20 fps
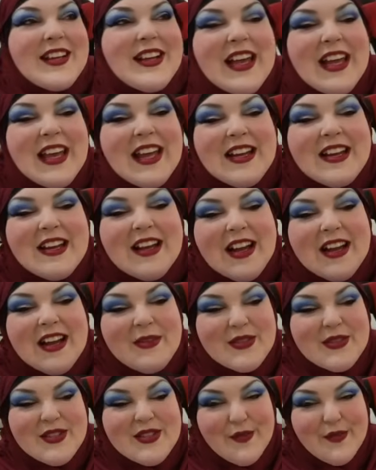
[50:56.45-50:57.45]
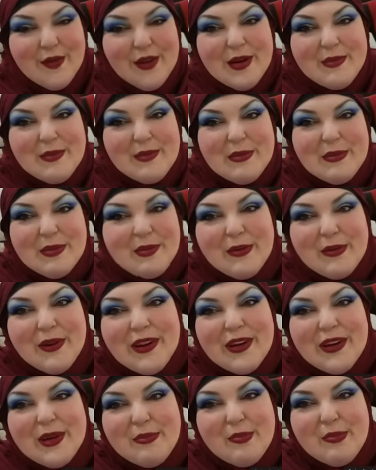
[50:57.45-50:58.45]
And I was afraid people were
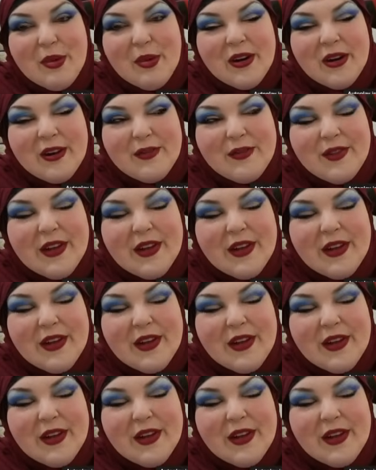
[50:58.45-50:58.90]
going to barf.